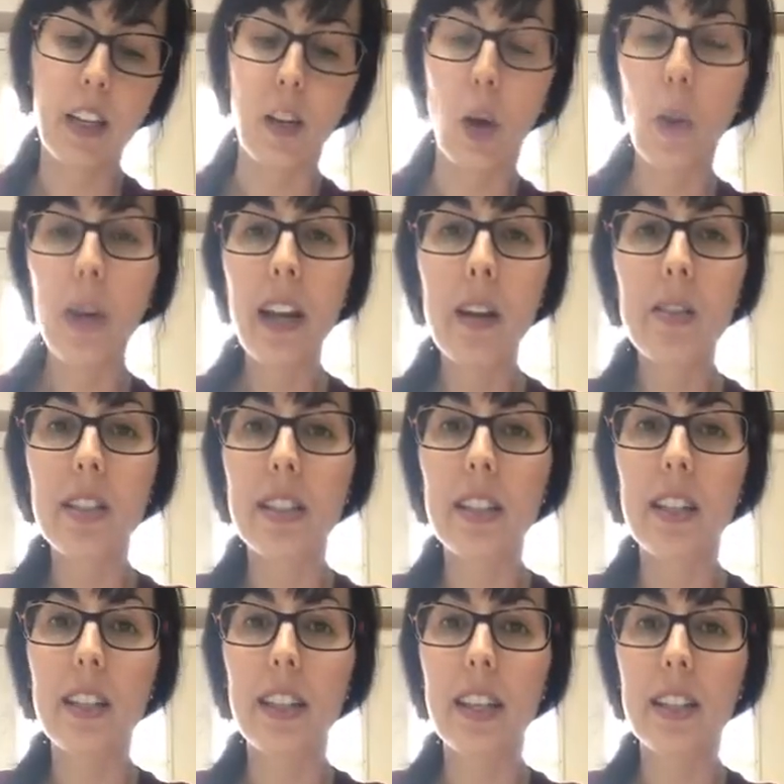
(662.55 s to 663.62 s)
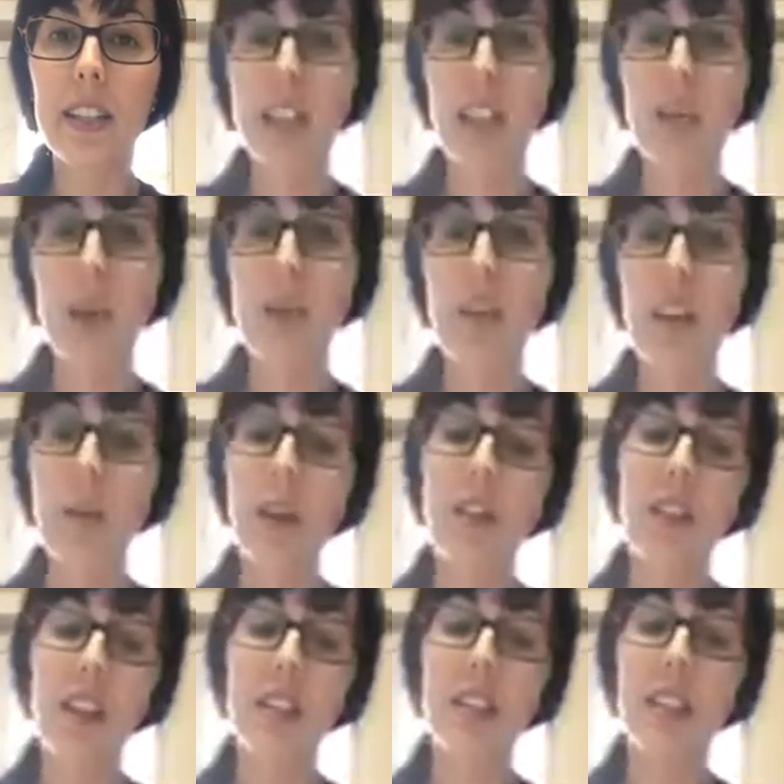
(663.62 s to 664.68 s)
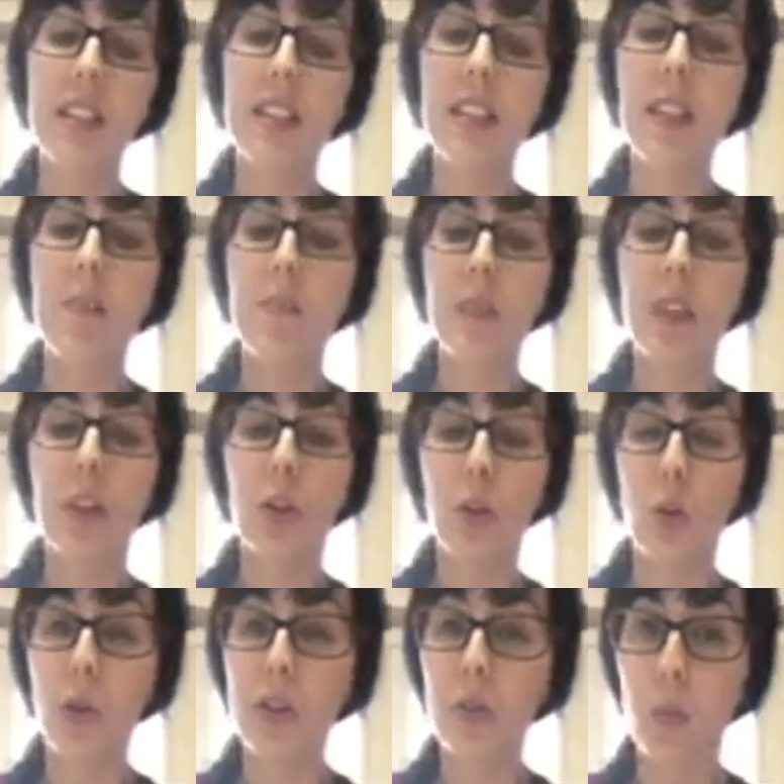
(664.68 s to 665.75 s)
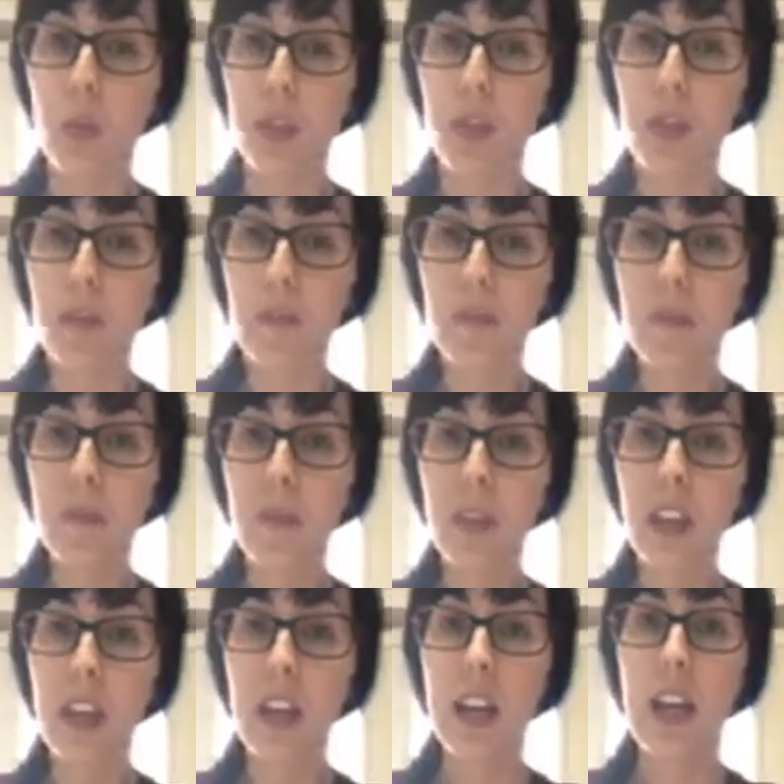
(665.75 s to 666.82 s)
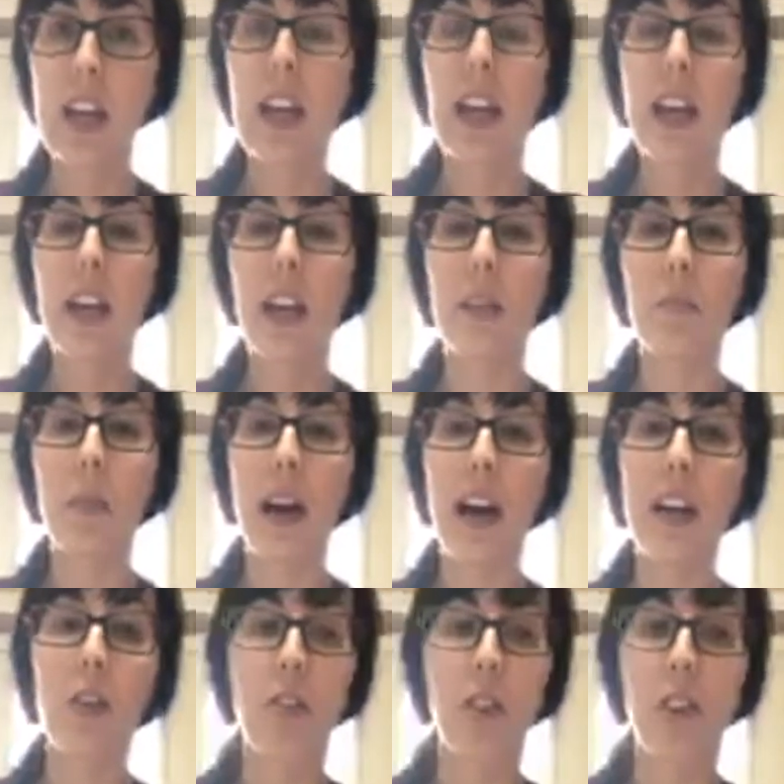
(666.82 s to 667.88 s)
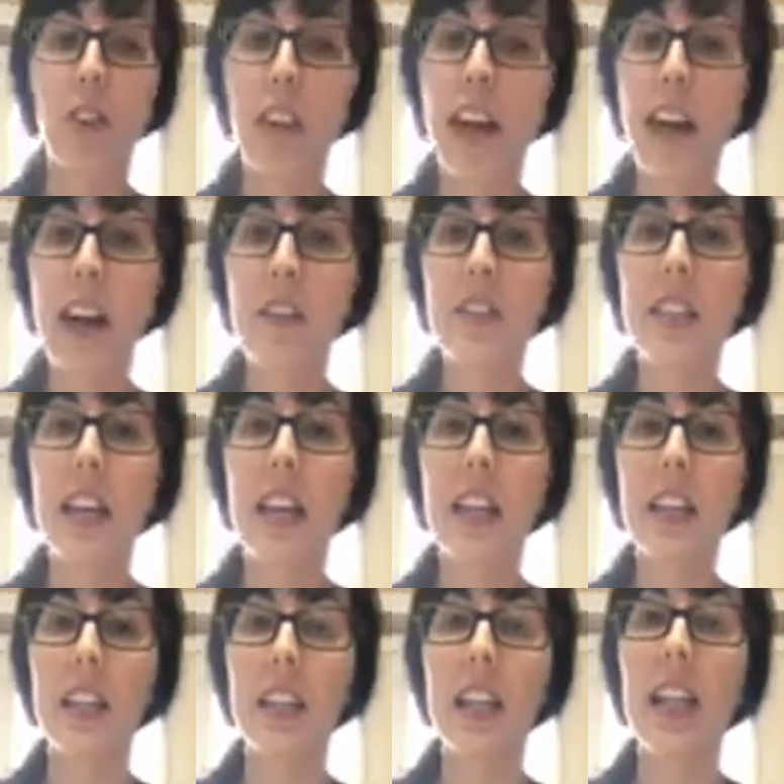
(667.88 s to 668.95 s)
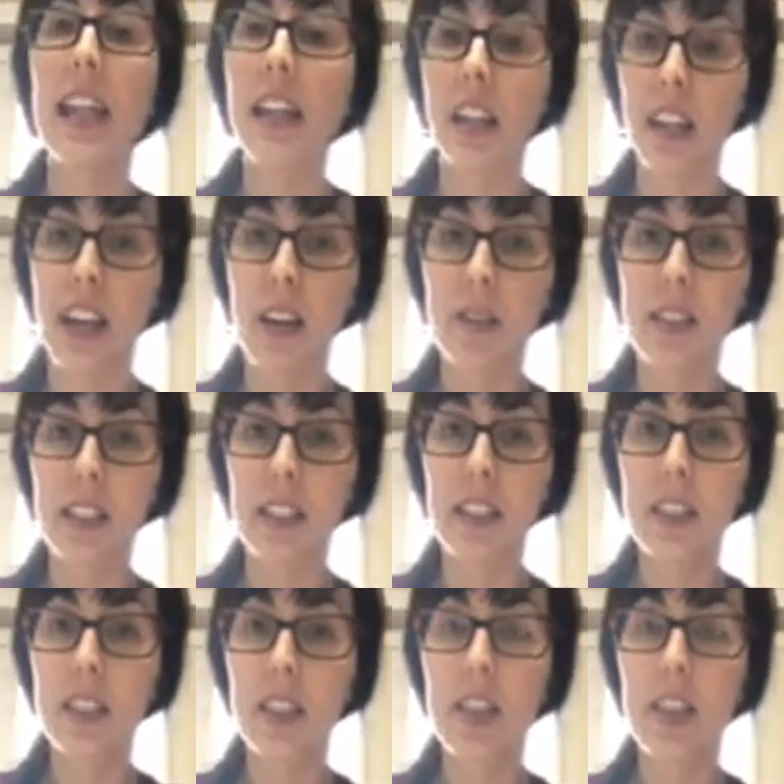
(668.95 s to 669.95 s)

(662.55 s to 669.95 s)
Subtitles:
No one else is going to get sick in my family unless it's the Lord's will and mine or their lives, and He allows it.